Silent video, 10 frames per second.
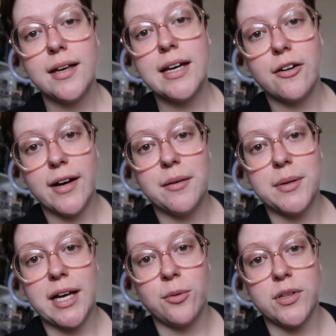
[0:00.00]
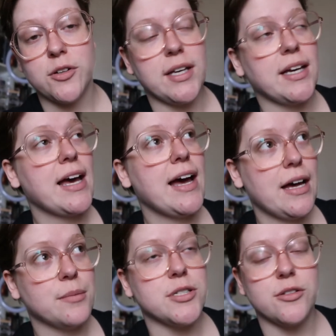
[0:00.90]
here I am again with looking
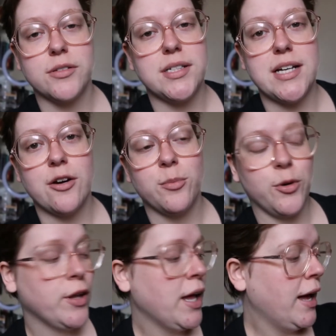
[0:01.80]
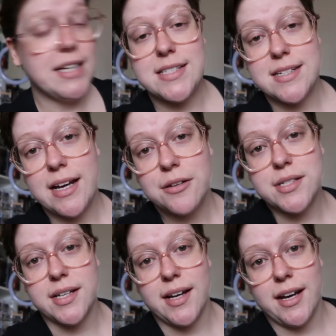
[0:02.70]
absolutely terrible. It's now
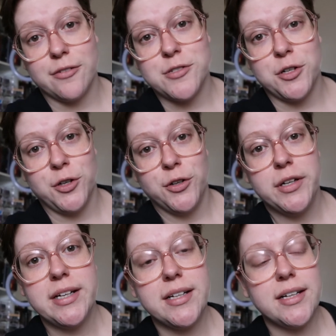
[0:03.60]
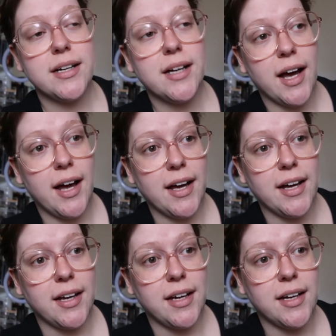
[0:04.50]
Sunday afternoon.
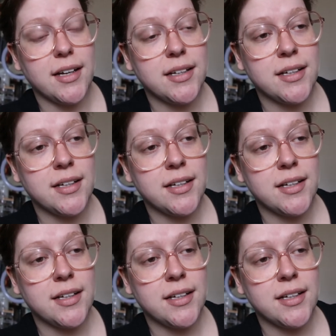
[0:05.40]
I